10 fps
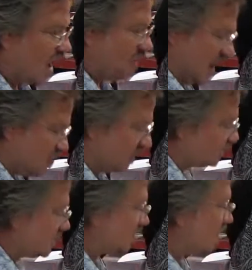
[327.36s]
I may want to
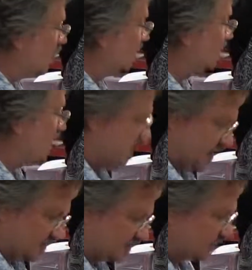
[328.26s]
start going
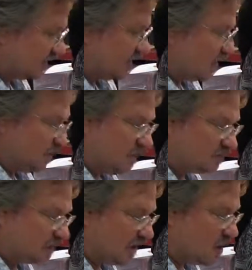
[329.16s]
light,
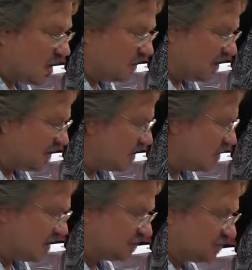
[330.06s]
but maybe I
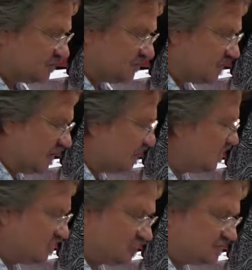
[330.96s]
want to do from
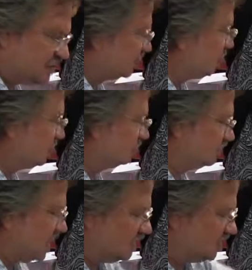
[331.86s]
here to,
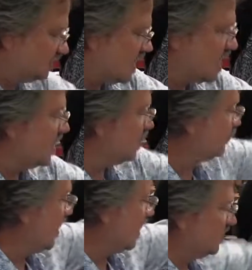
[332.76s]
I'll just tie on a
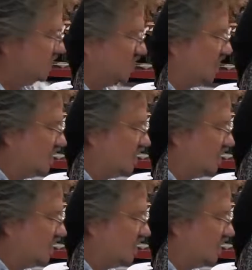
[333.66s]
red.